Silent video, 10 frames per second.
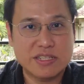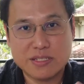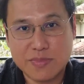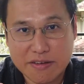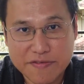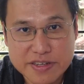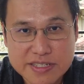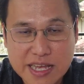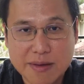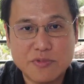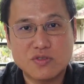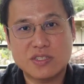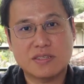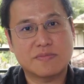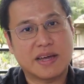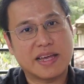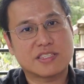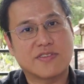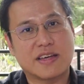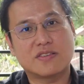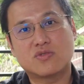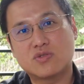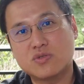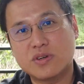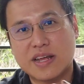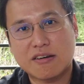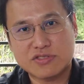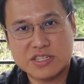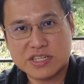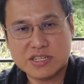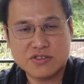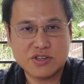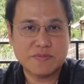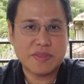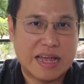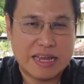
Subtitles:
This is my first time using my X5 through an outstation trip.